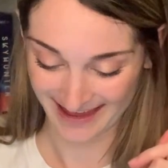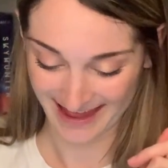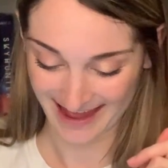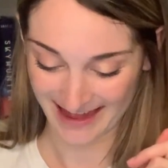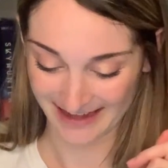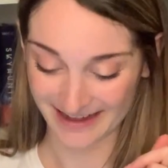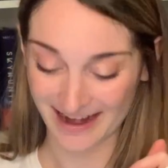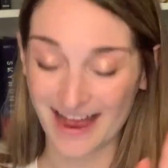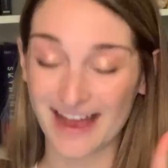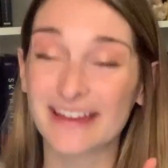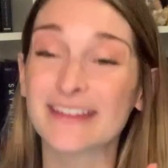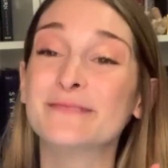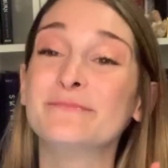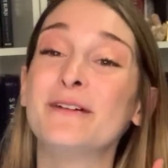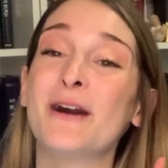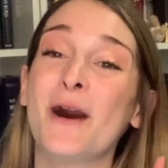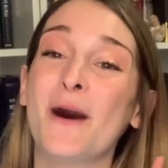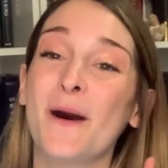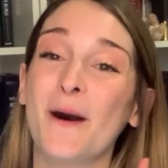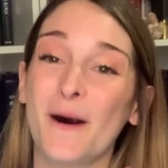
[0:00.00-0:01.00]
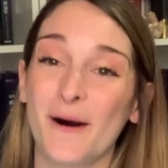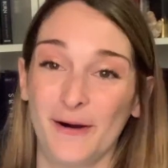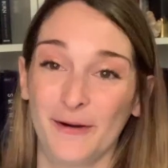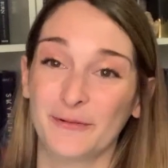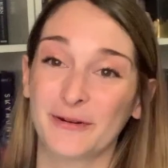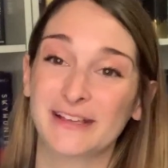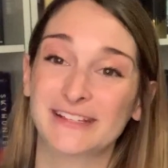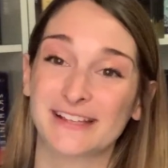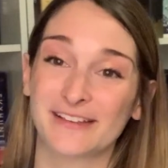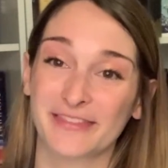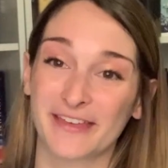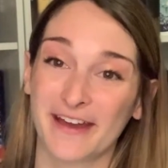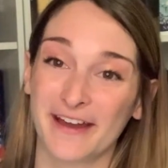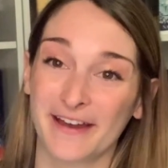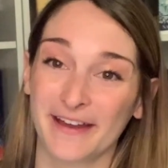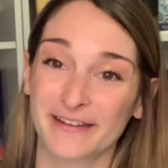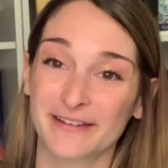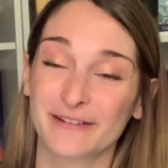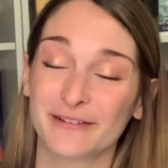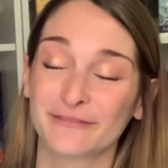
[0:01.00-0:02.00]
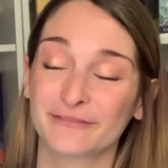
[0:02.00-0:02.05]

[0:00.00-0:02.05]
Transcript: and I am always on the hunt